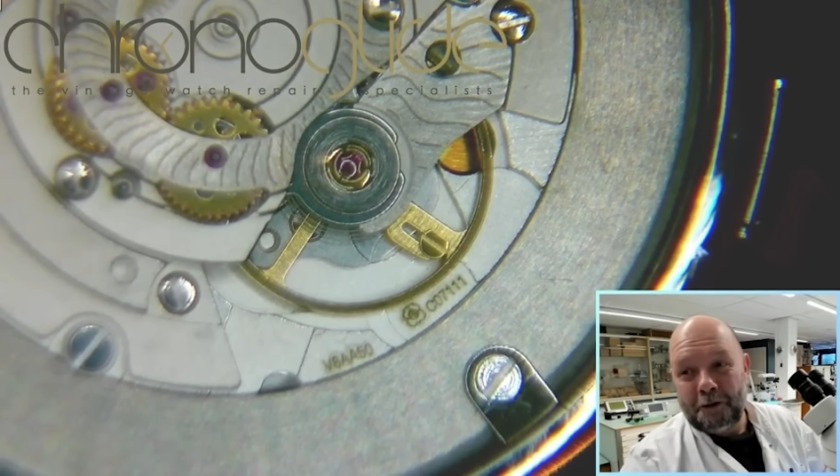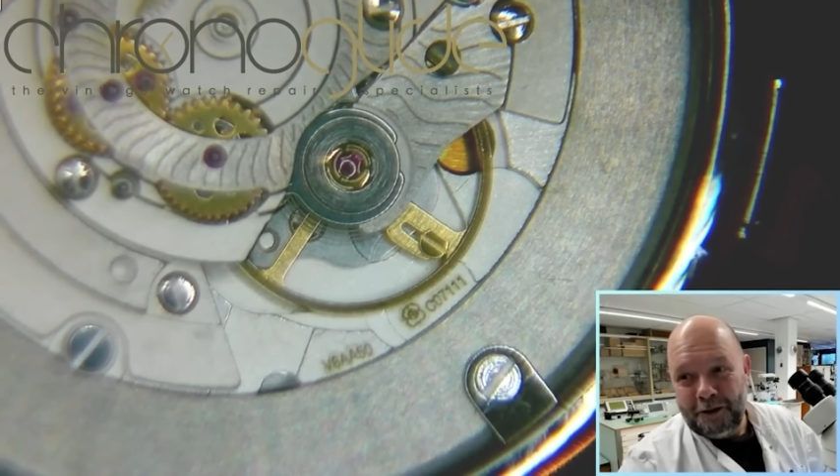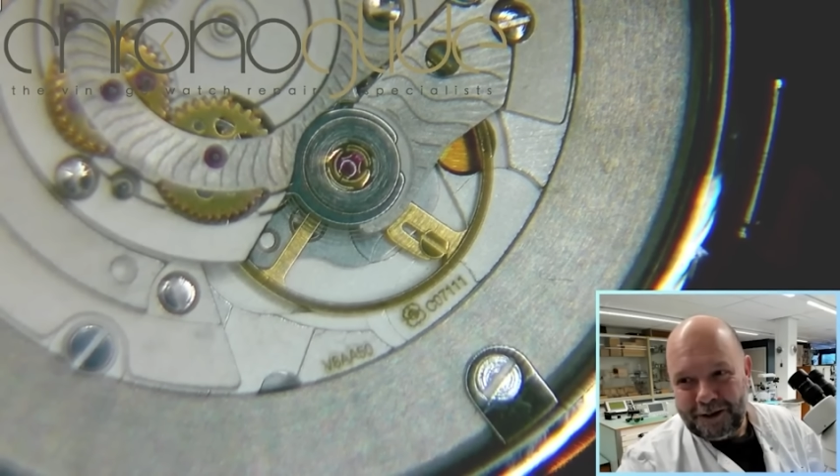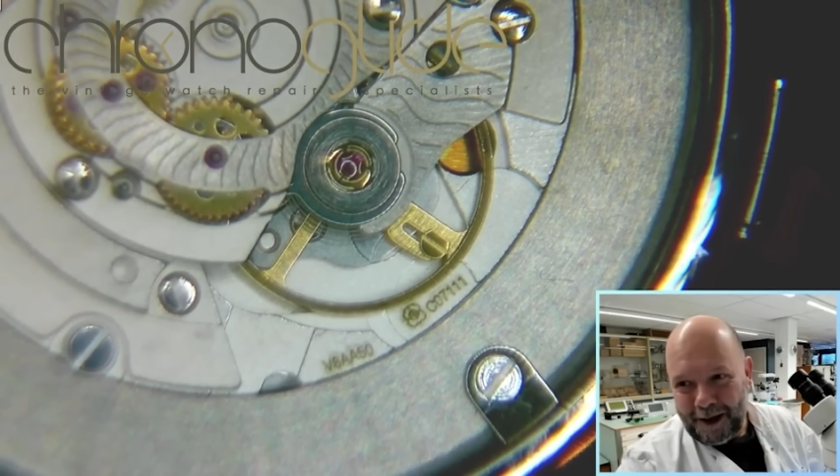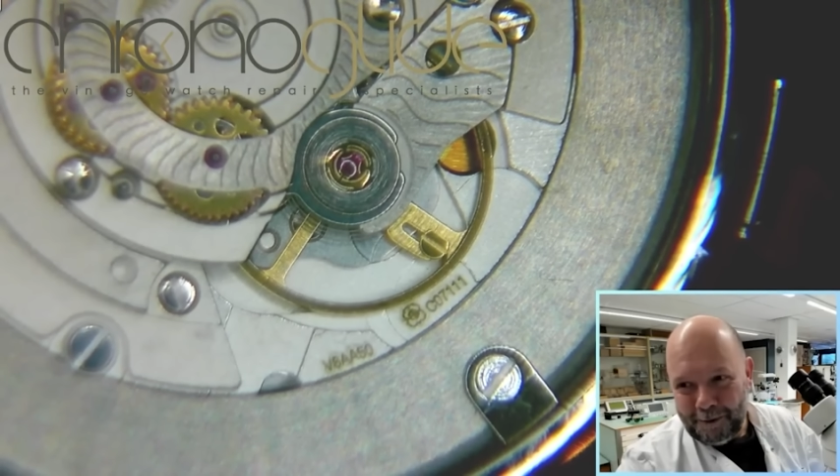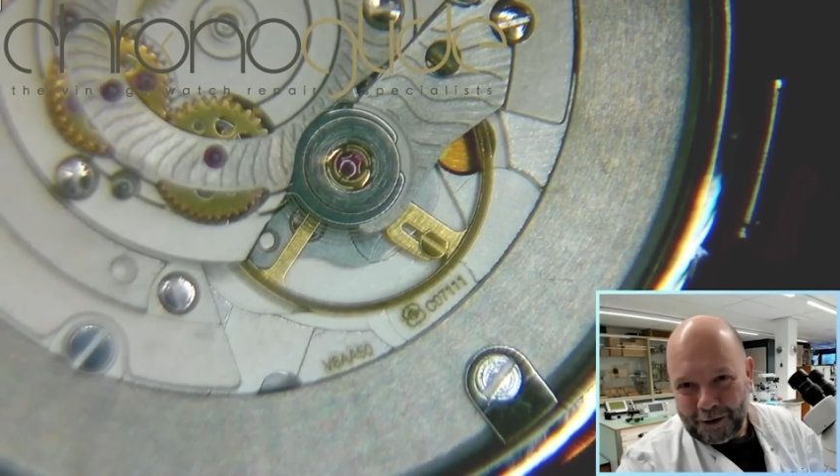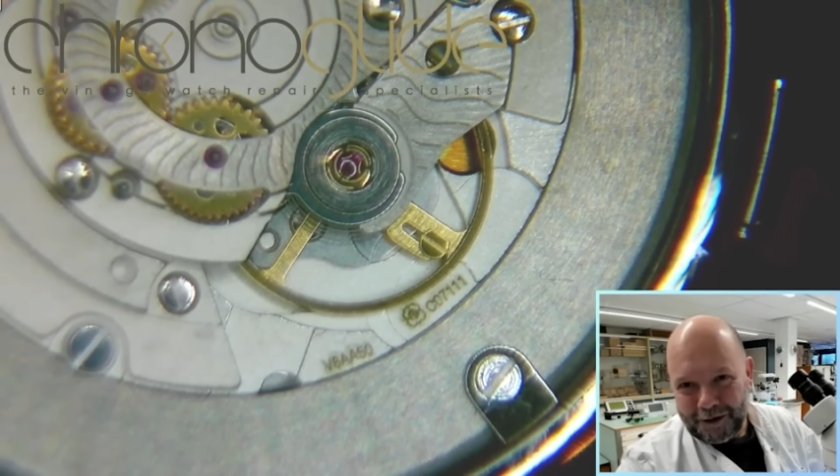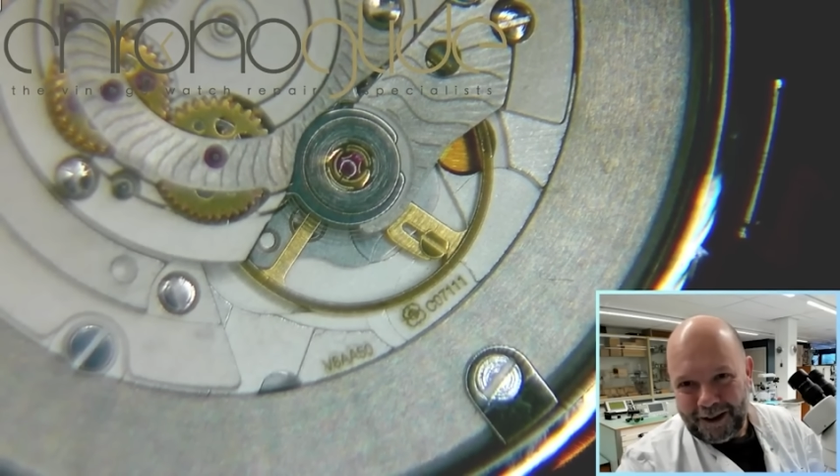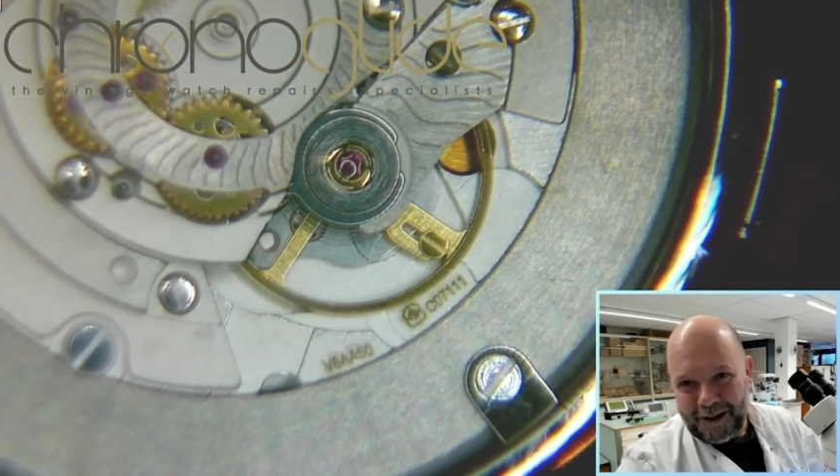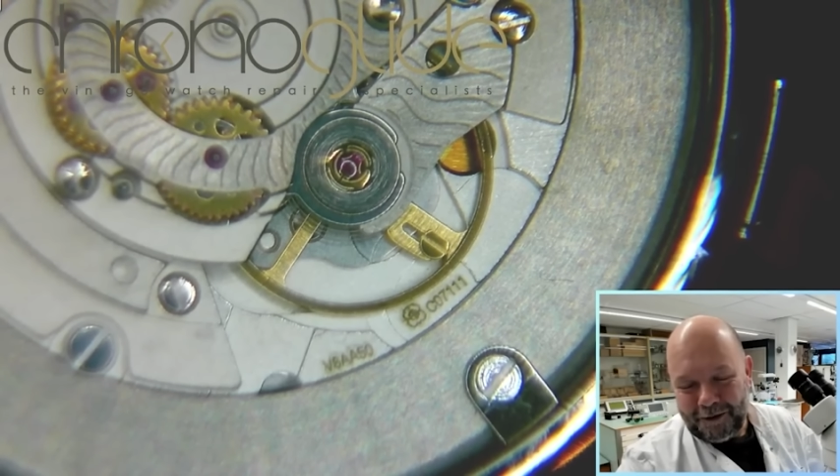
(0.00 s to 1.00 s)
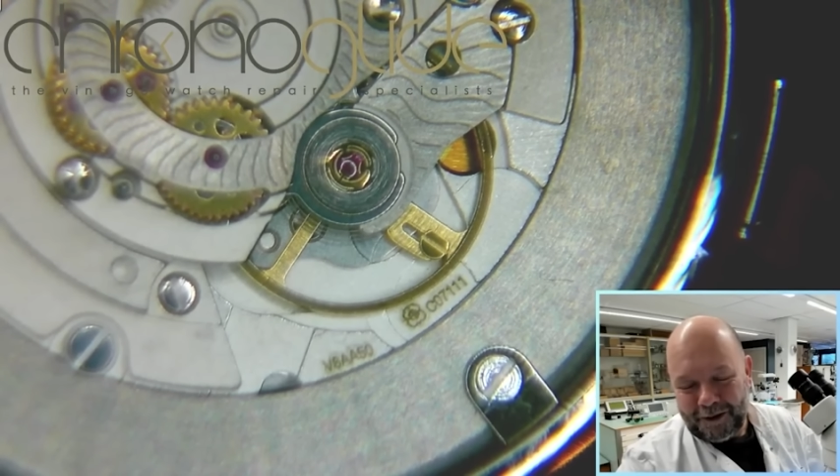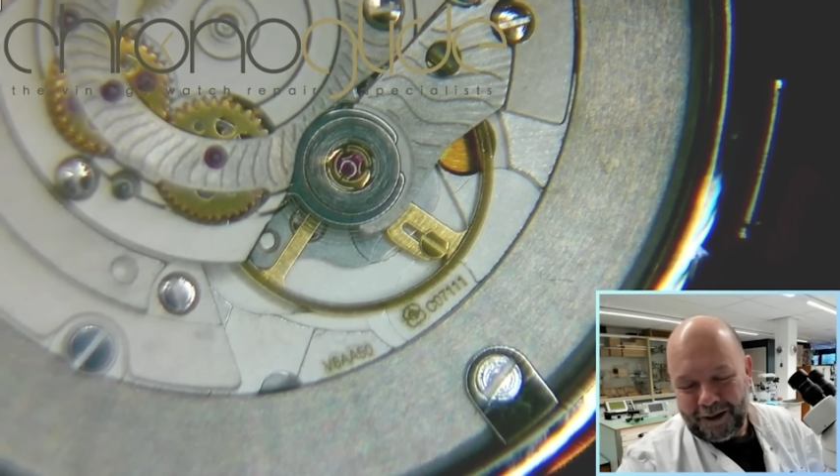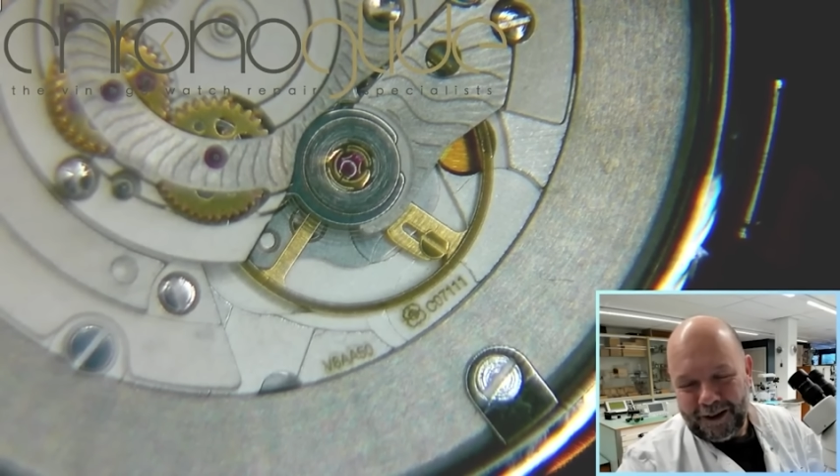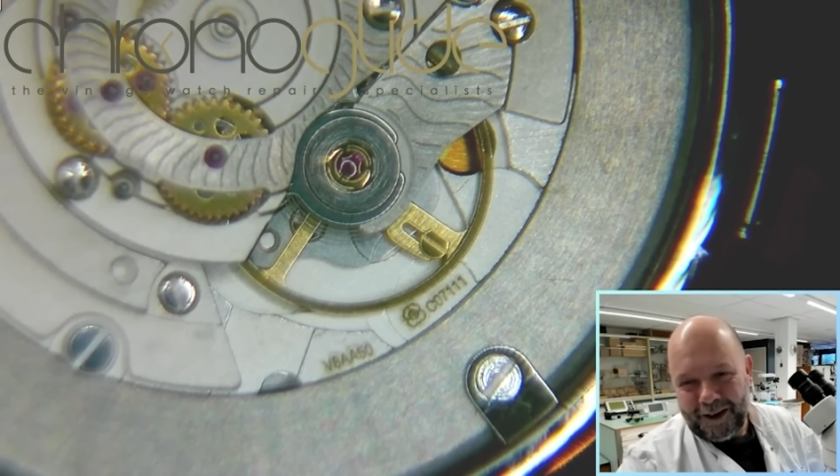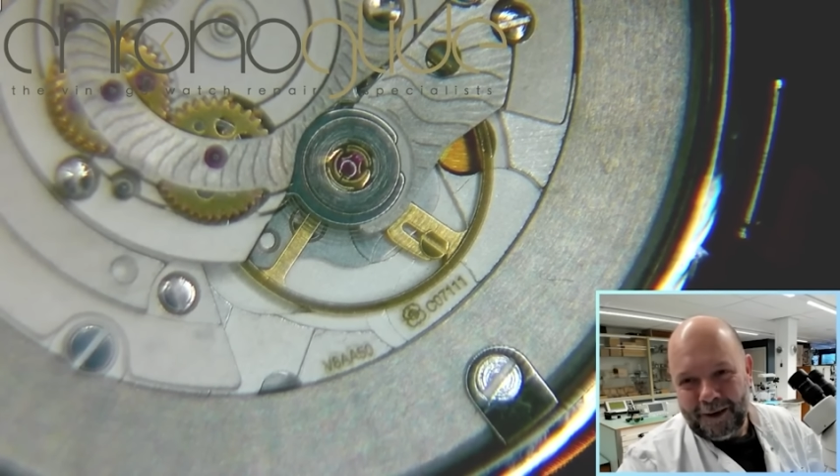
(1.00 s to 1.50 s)
resembles
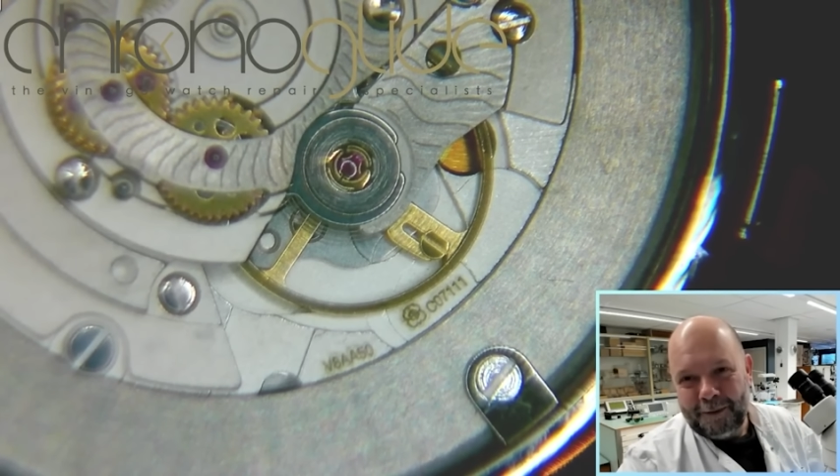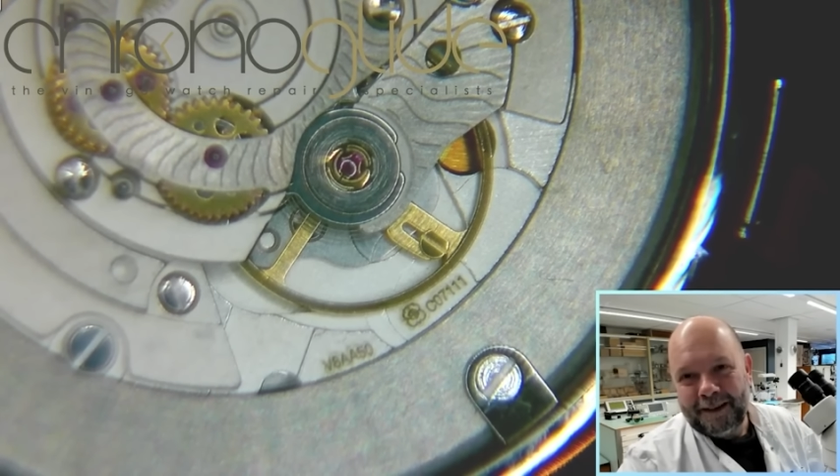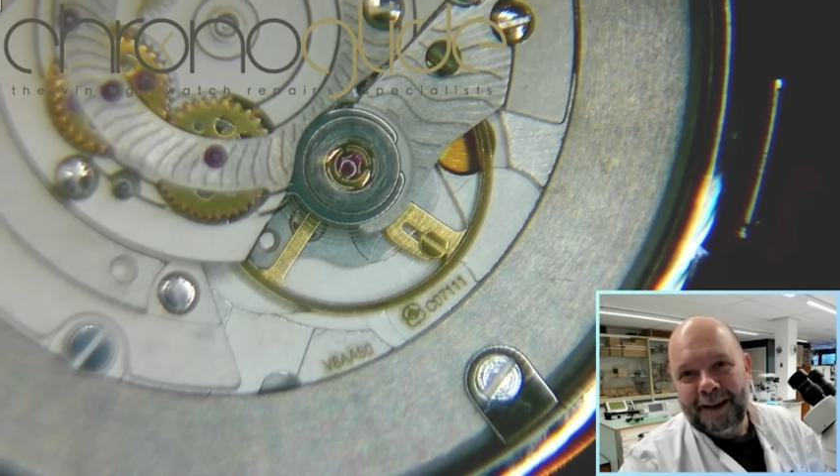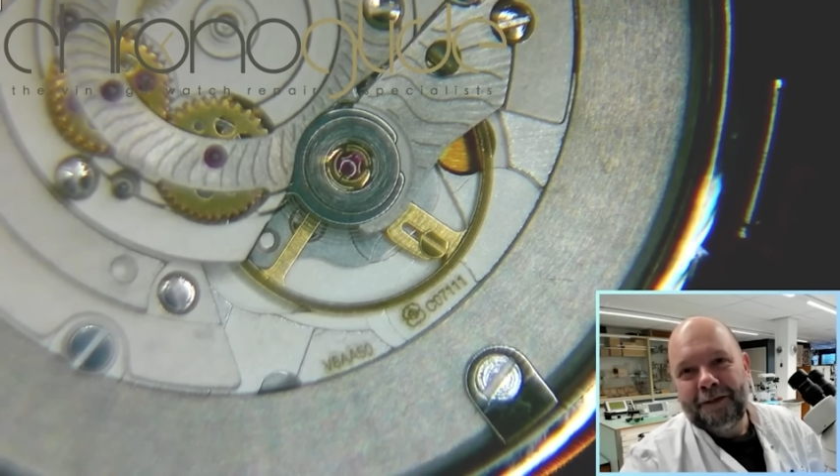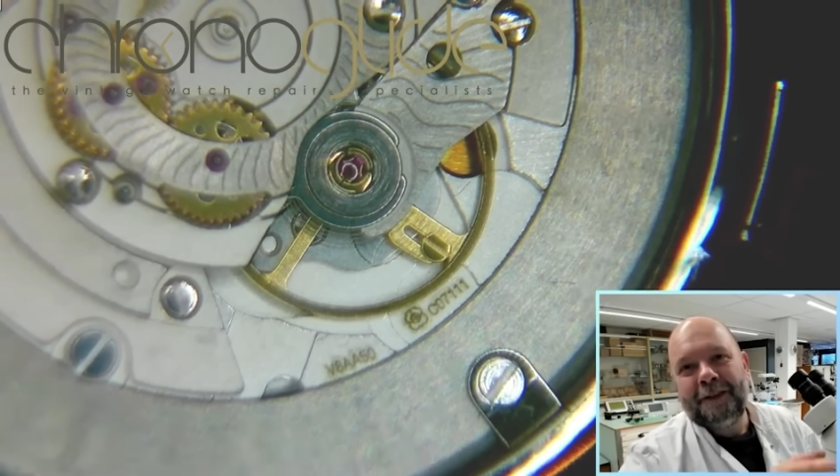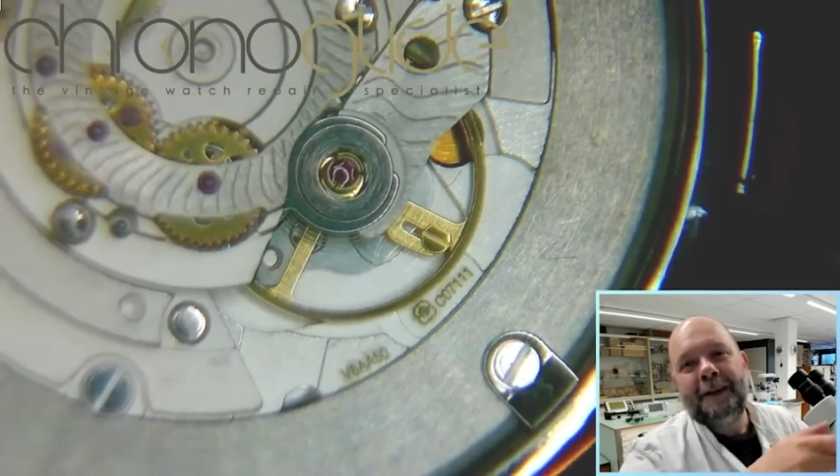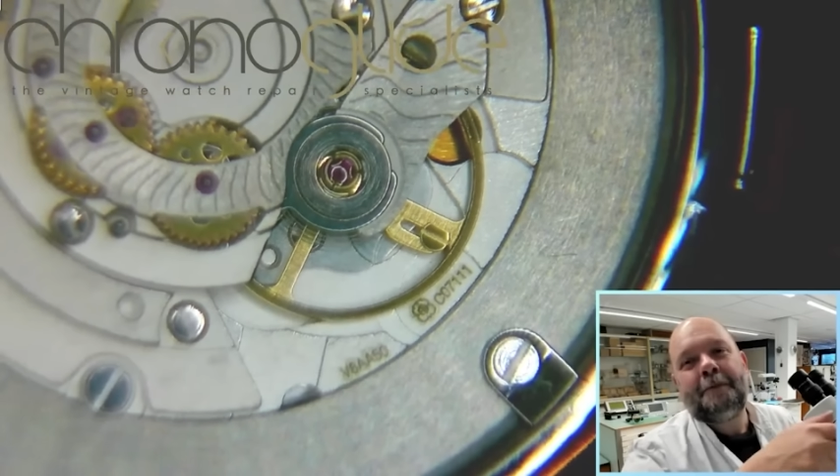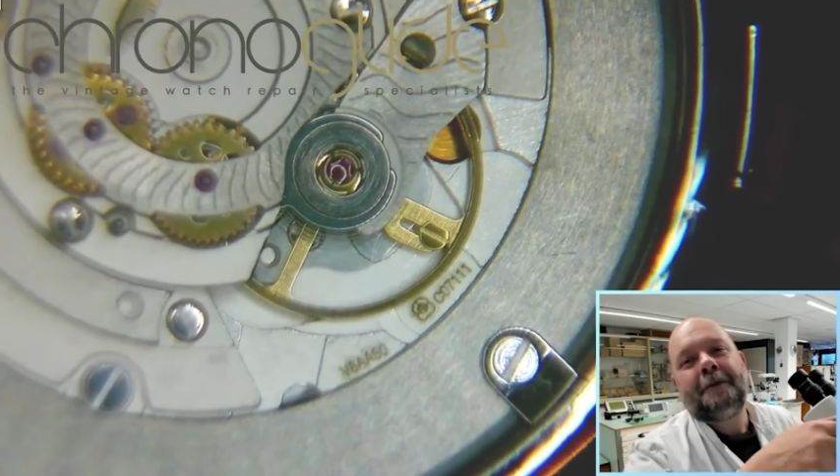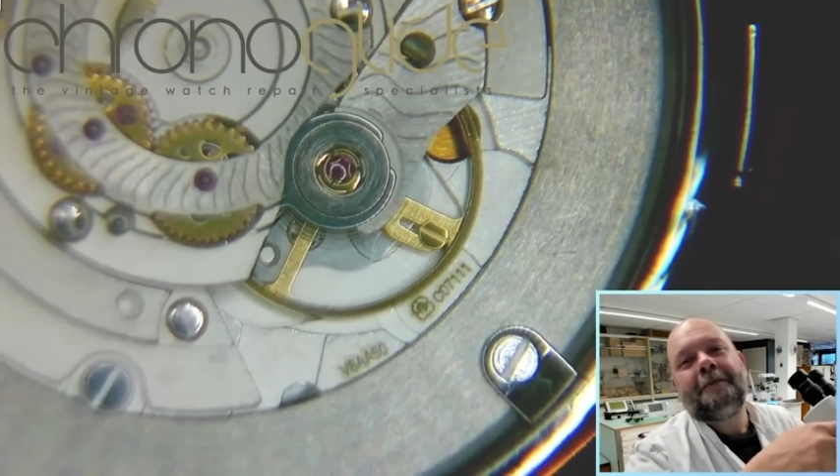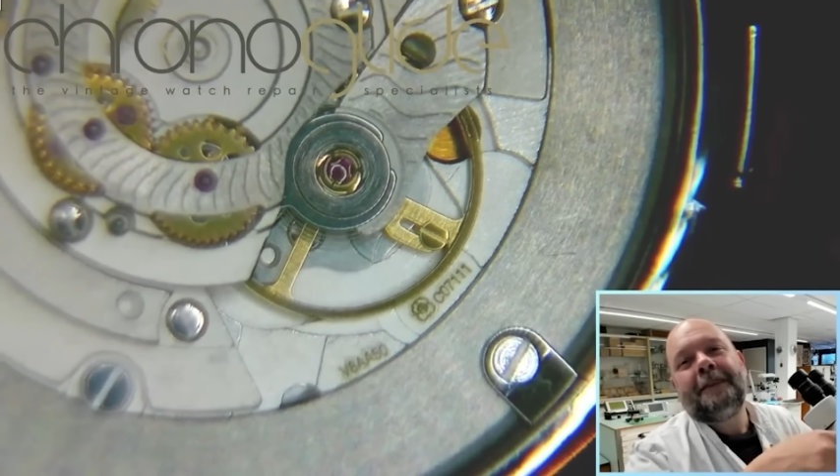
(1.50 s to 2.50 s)
even Patek Philippe